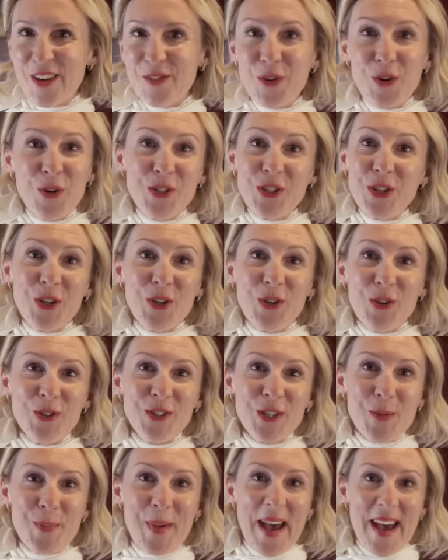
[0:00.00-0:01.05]
Of course, you can
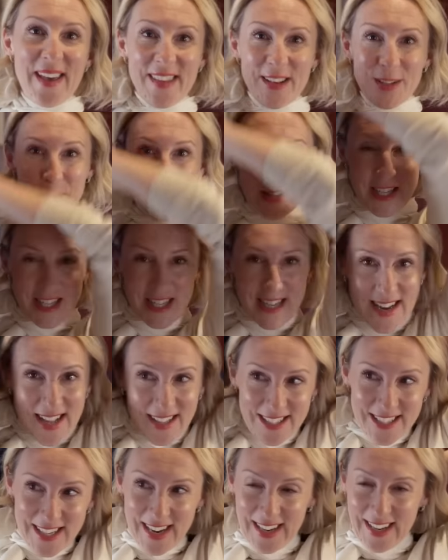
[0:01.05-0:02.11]
also pair this with a
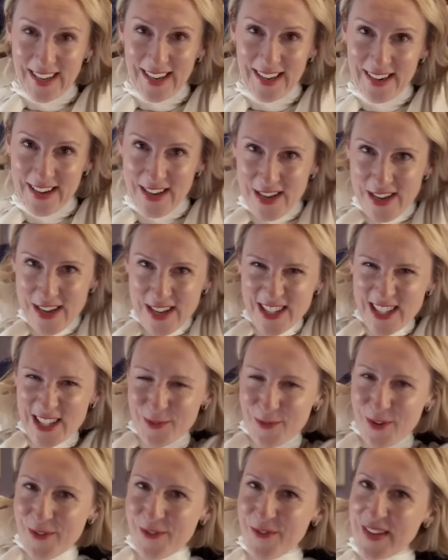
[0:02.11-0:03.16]
Chanel jacket
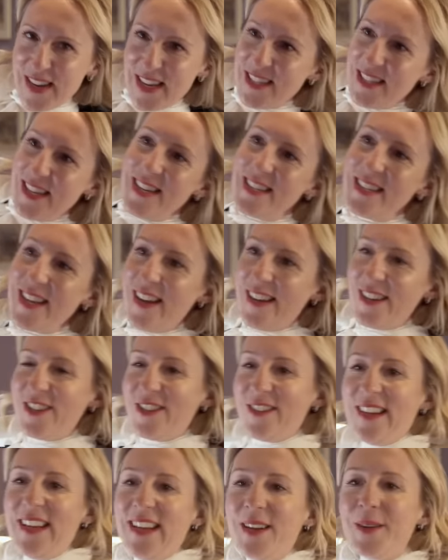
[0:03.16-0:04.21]
just for a finishing
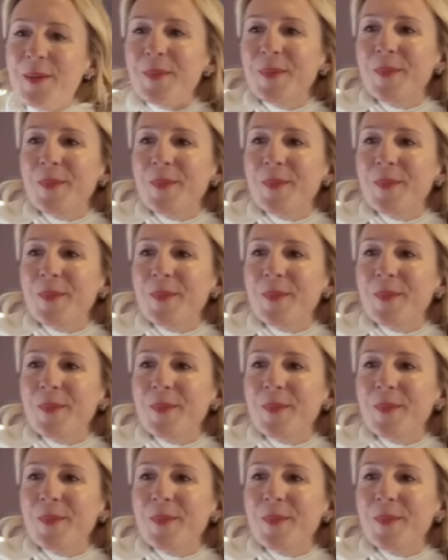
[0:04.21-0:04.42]
touch, right?